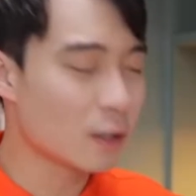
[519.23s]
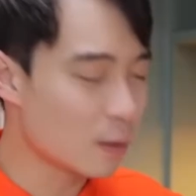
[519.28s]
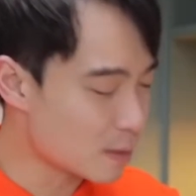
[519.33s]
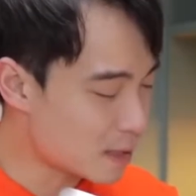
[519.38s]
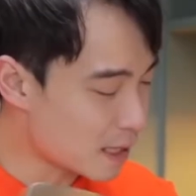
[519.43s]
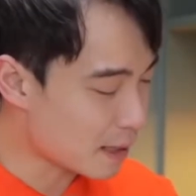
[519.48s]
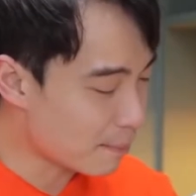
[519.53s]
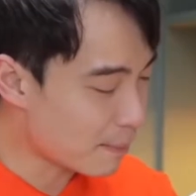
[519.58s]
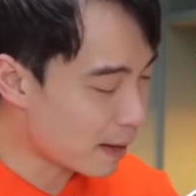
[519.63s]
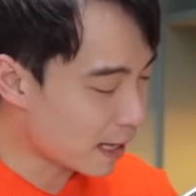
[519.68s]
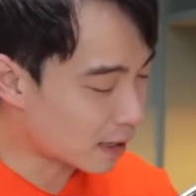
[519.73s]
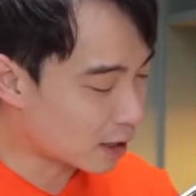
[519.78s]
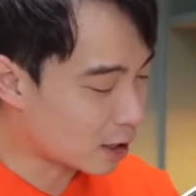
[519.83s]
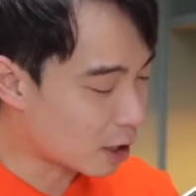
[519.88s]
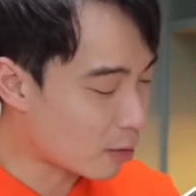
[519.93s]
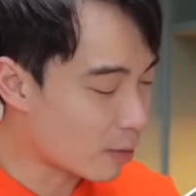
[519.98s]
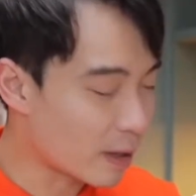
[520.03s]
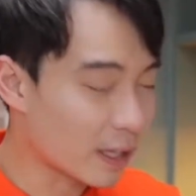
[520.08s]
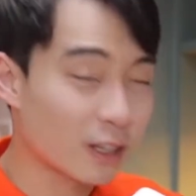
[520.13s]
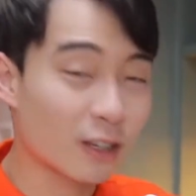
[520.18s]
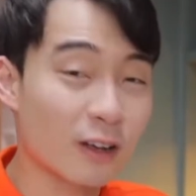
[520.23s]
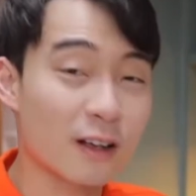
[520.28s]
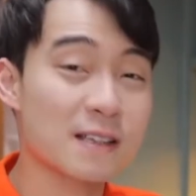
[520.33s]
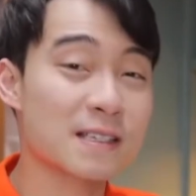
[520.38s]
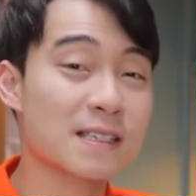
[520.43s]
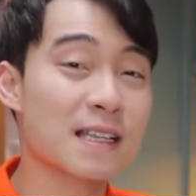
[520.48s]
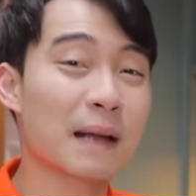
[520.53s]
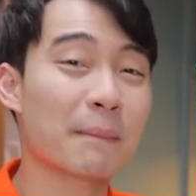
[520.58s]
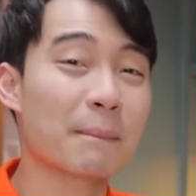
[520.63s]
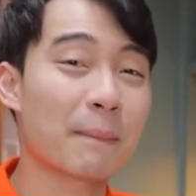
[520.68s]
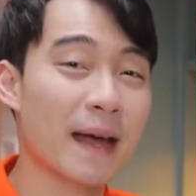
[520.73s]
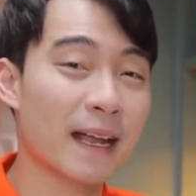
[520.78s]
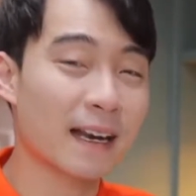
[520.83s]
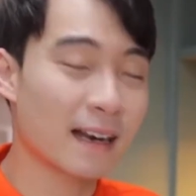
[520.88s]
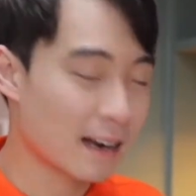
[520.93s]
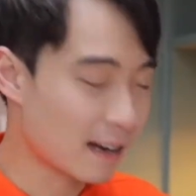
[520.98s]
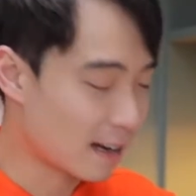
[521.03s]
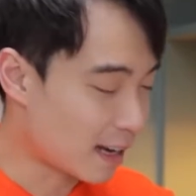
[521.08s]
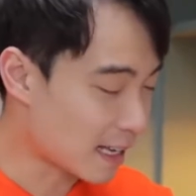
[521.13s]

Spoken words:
Using metal in non-stick pan,